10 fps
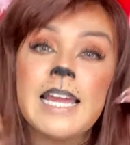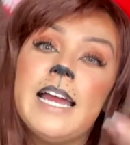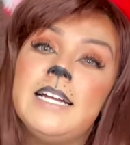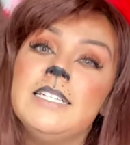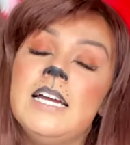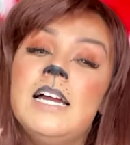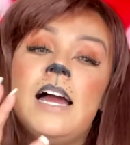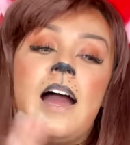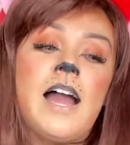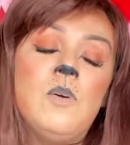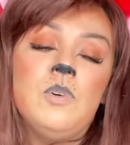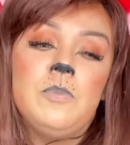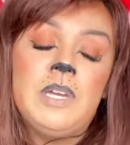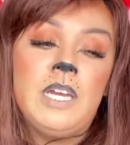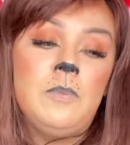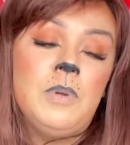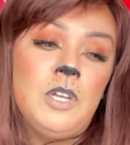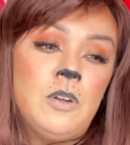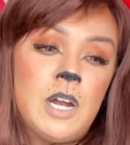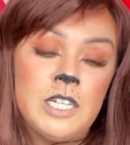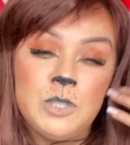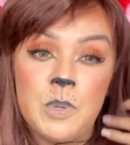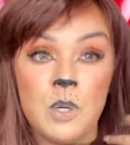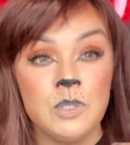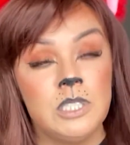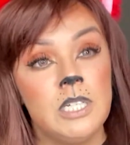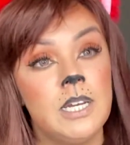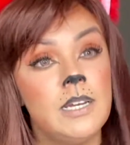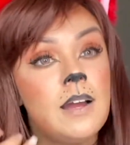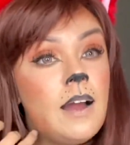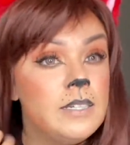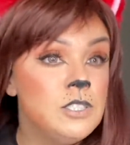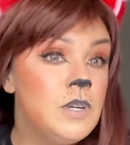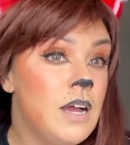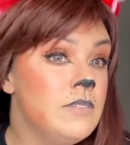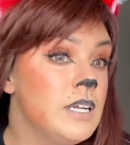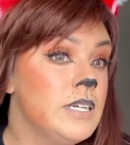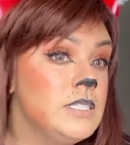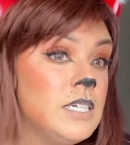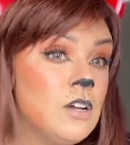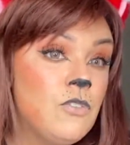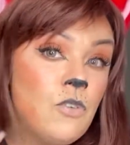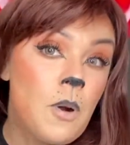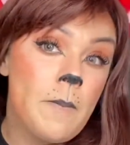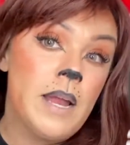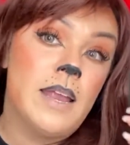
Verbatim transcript: Again, I will be keeping you guys posted. I do have an idea for my